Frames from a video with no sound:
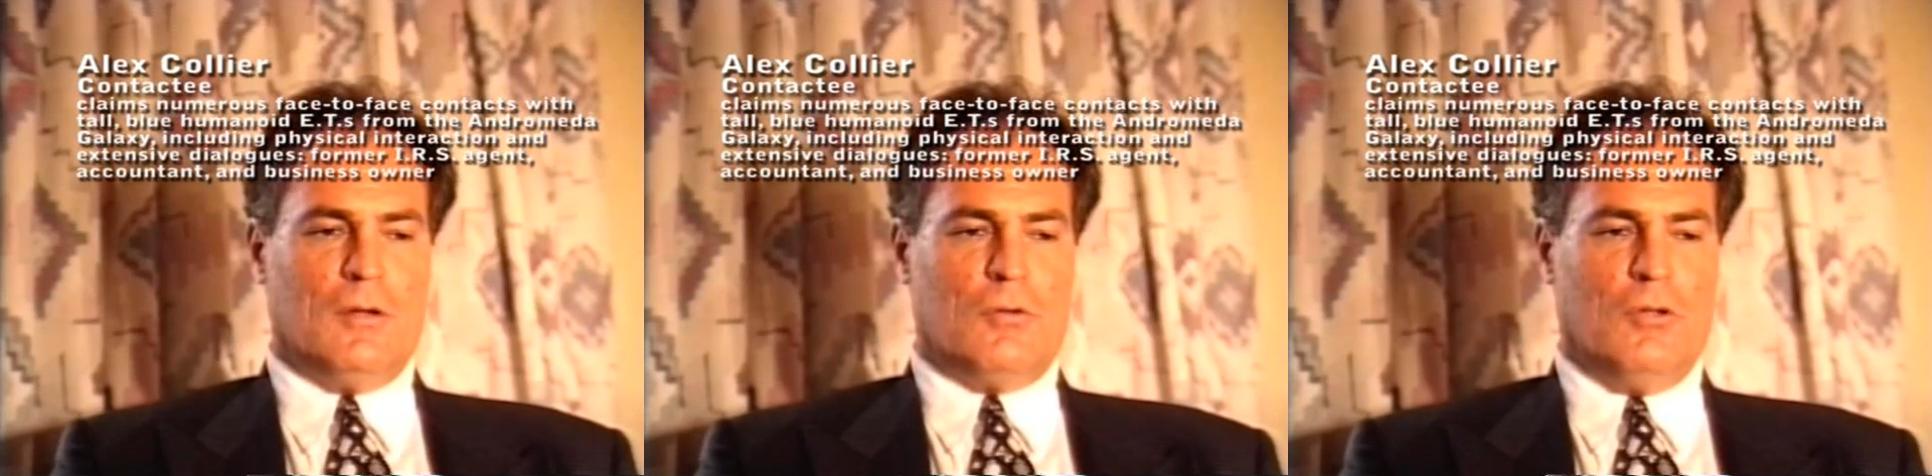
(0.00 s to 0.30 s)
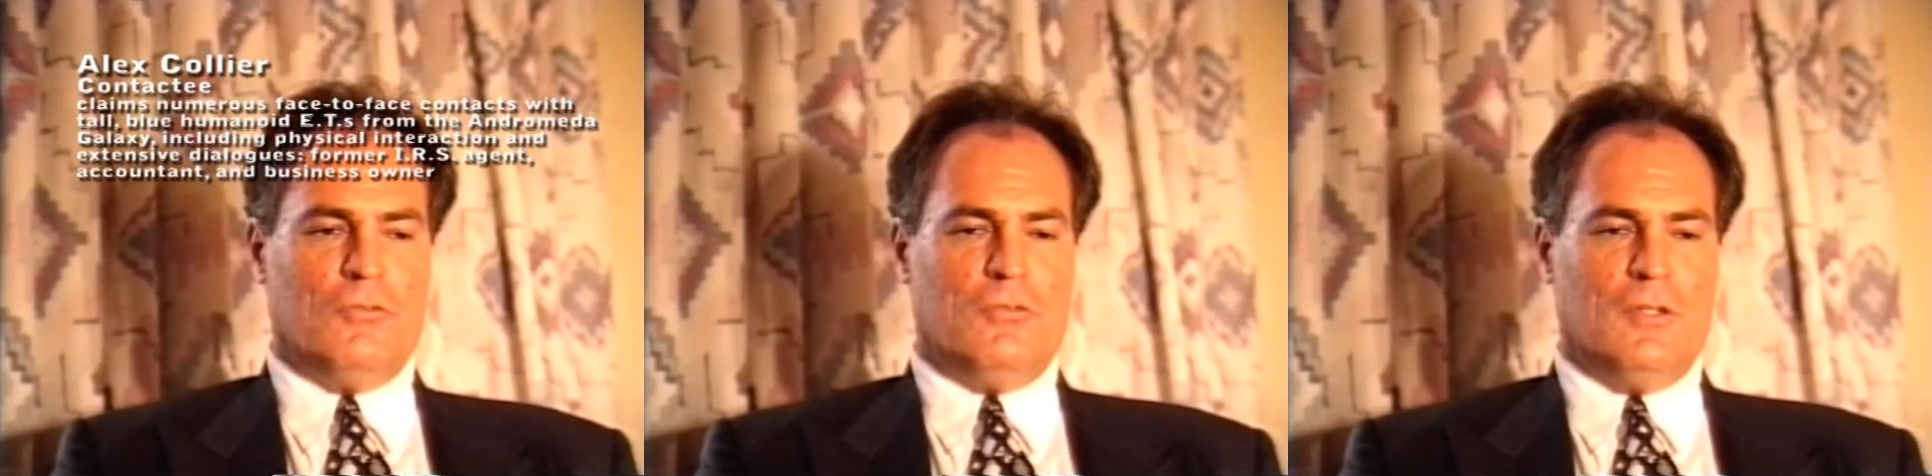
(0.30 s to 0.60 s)

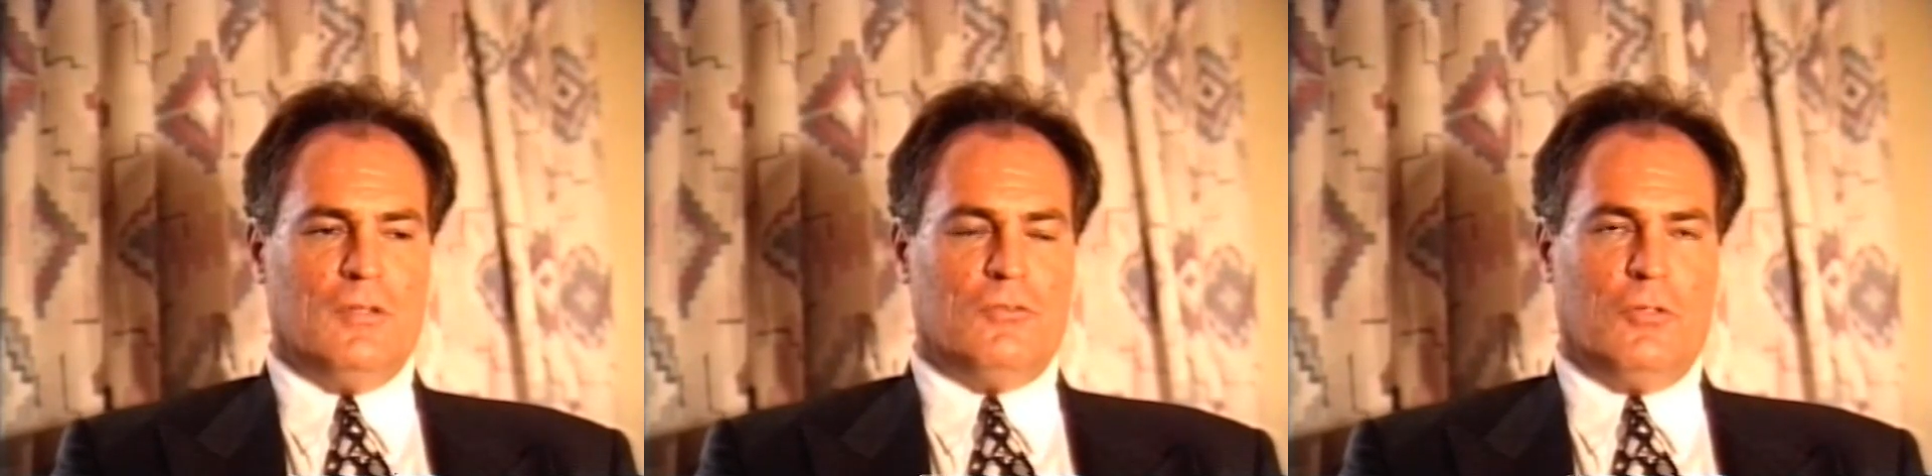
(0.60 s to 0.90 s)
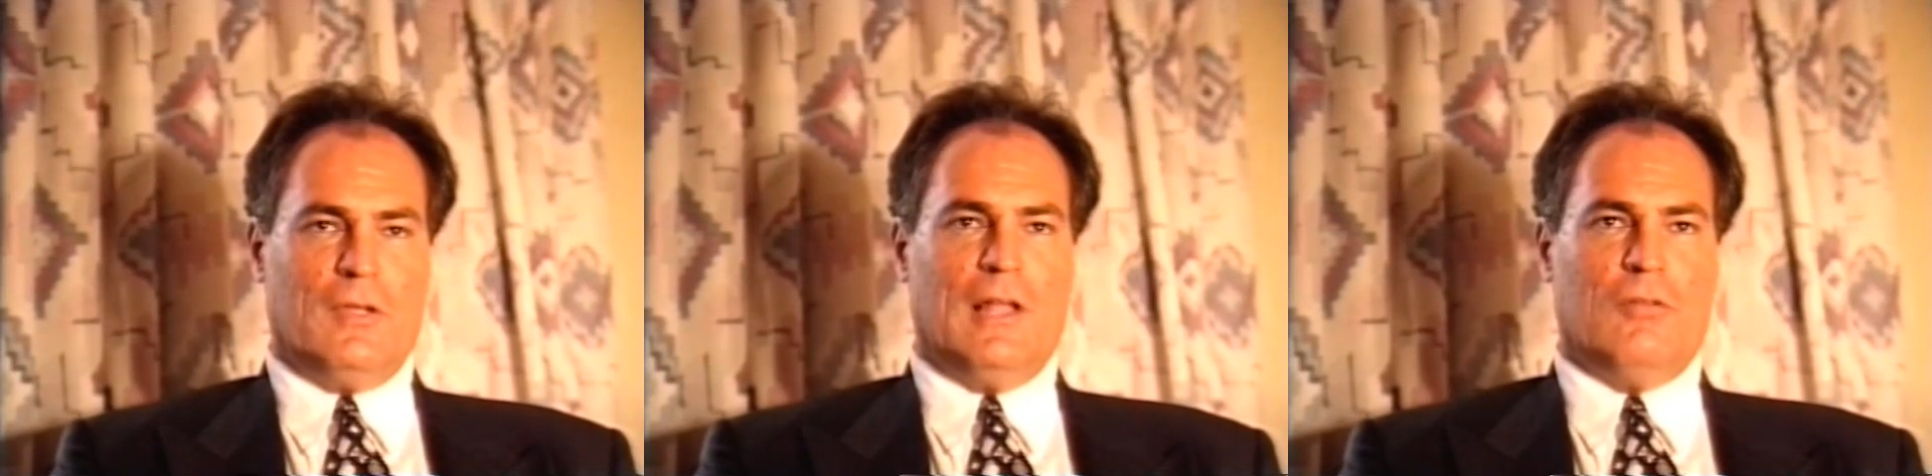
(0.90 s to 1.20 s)
across uh,
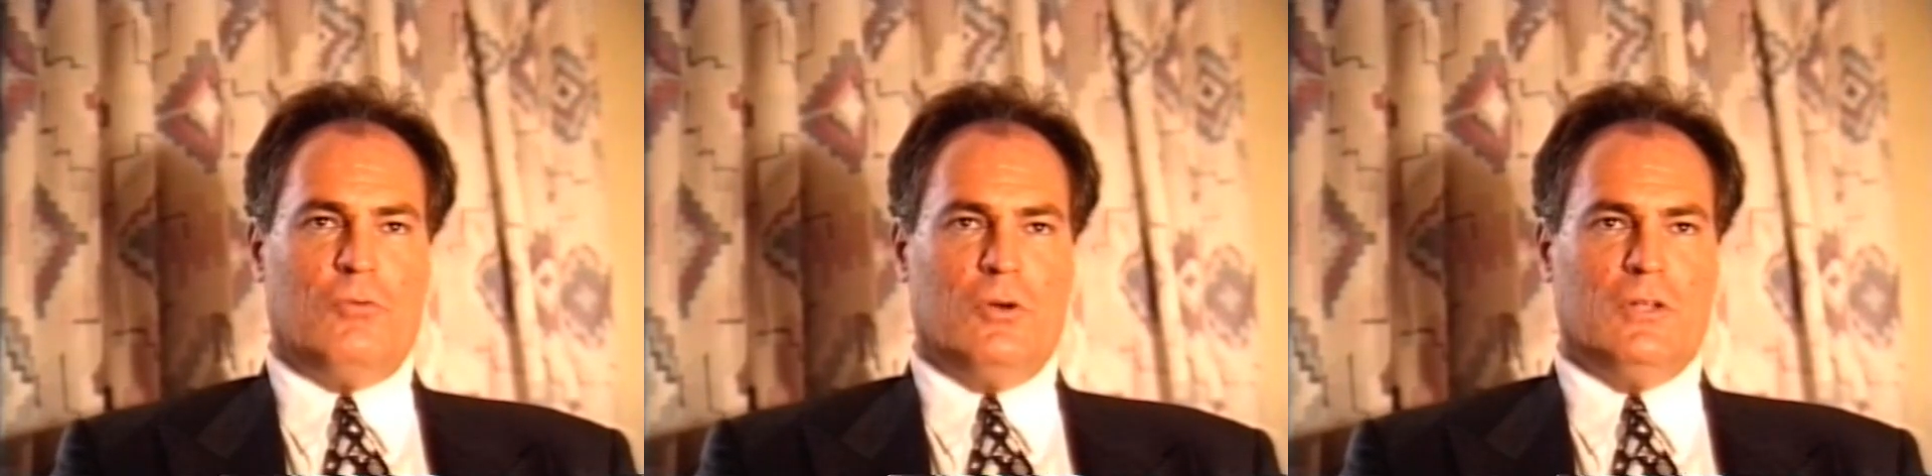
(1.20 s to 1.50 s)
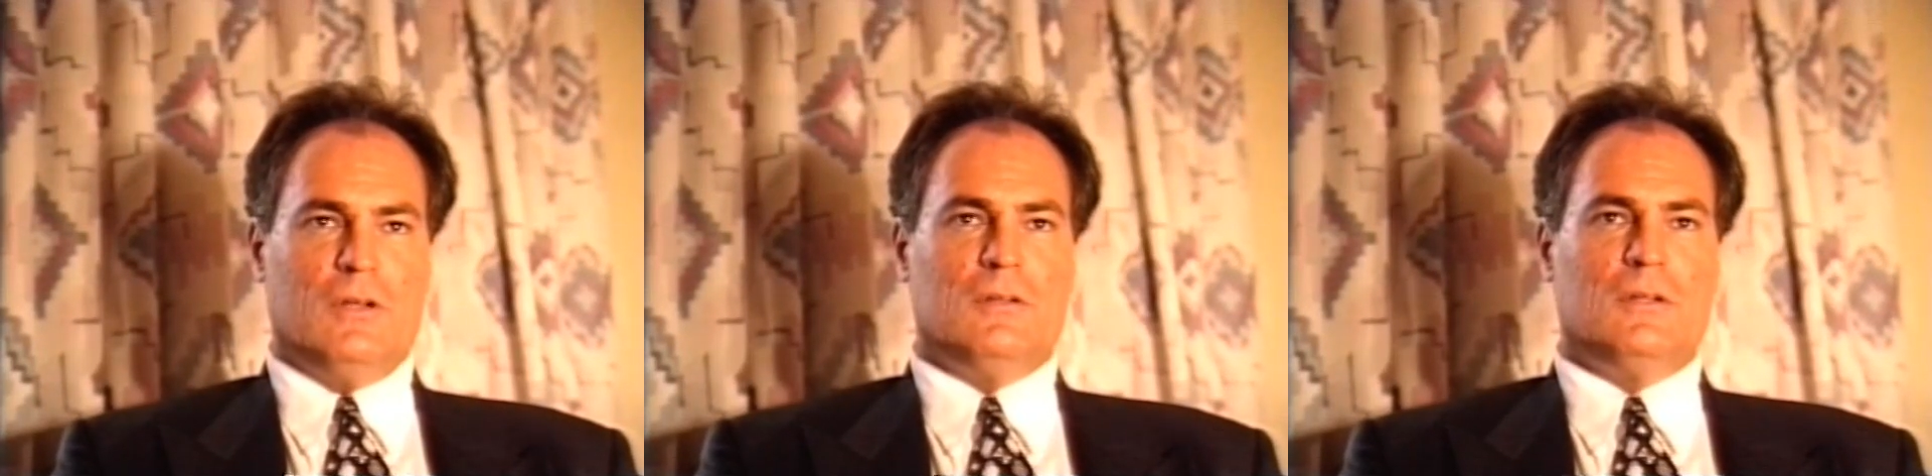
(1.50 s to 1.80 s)
Southern California